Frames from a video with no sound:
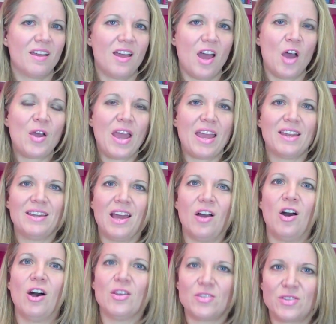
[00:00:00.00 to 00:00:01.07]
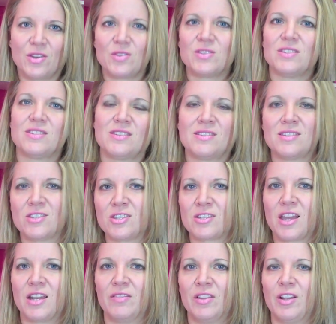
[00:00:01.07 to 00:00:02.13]
Okay, now also, since this is just
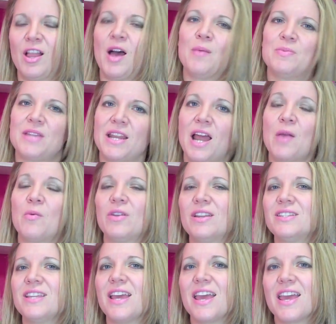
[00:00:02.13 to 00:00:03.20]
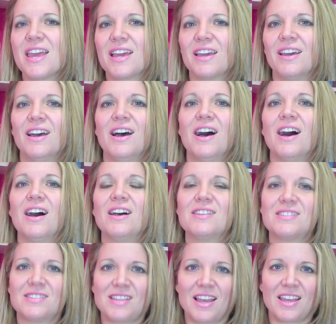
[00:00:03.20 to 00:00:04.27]
kind of a little update, I want to take a
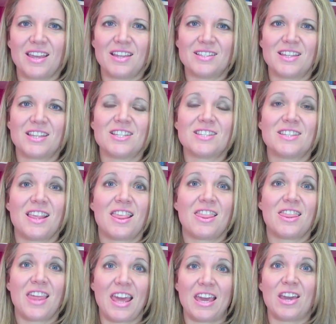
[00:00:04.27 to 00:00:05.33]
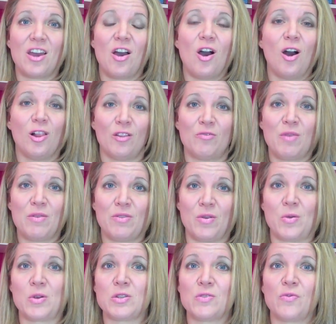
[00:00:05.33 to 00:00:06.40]
second to just thank all of my
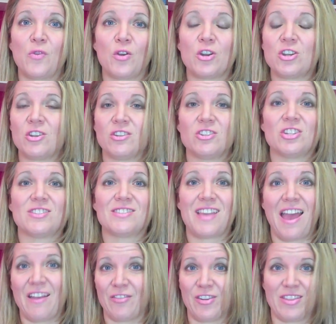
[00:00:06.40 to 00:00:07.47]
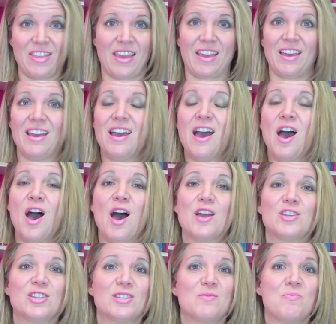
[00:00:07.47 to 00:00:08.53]
viewers for just everything.
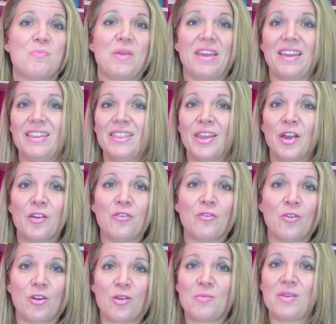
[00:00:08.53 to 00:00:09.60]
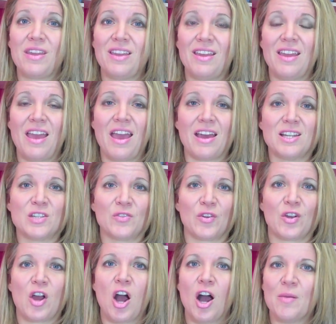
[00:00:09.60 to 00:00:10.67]
Just being there for me and for
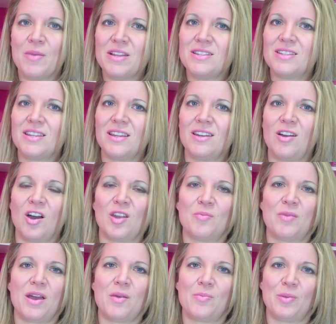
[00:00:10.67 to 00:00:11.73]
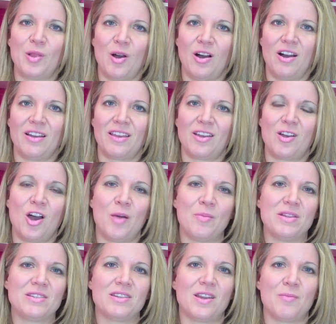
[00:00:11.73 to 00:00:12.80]
commenting on my blog and
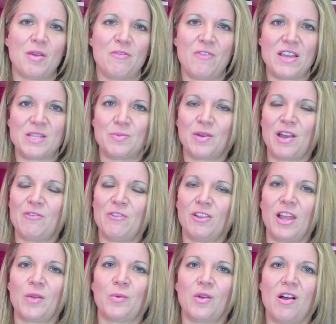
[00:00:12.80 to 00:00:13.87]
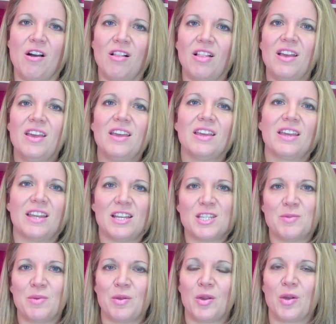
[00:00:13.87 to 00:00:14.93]
commenting on my Facebook. I feel like we're all getting to
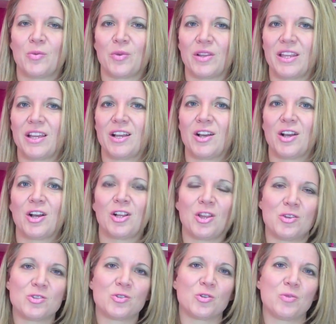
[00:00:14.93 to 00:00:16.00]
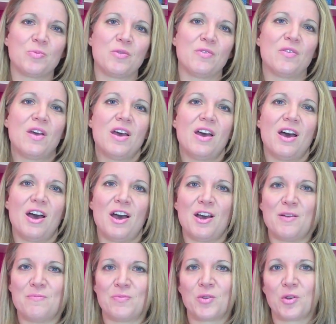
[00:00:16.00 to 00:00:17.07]
be a really close group of
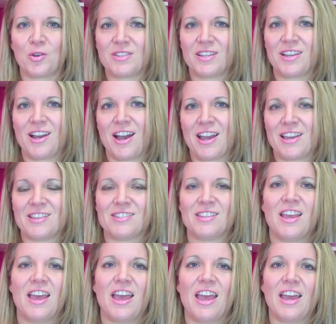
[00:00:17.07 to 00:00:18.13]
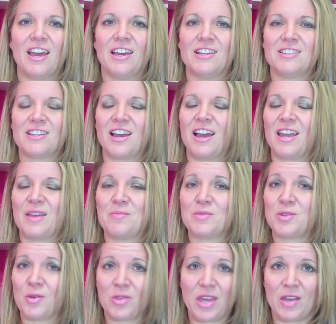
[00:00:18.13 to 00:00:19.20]
girls and guys, and I am
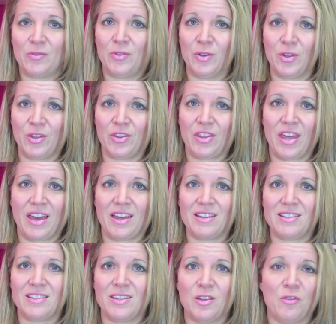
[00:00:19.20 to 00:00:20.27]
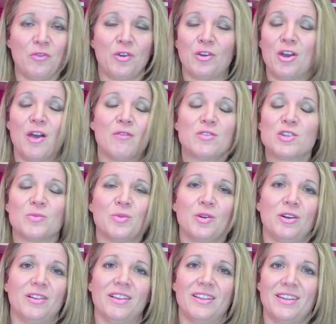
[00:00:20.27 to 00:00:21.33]
so thankful that you feel
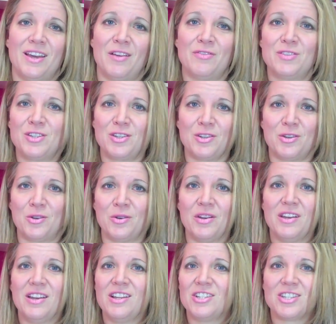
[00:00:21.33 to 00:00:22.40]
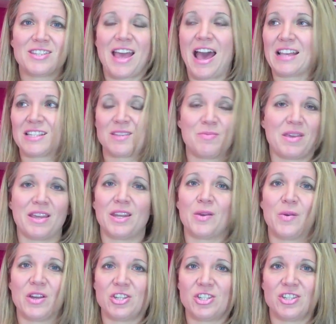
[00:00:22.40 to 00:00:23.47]
comfortable enough to just ask me any
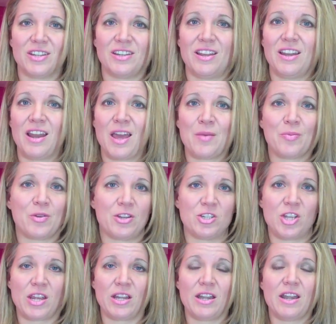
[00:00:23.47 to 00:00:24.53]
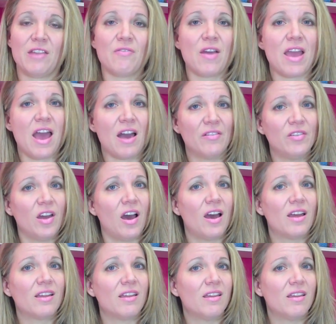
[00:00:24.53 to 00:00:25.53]
question, and I appreciate it. And if I have not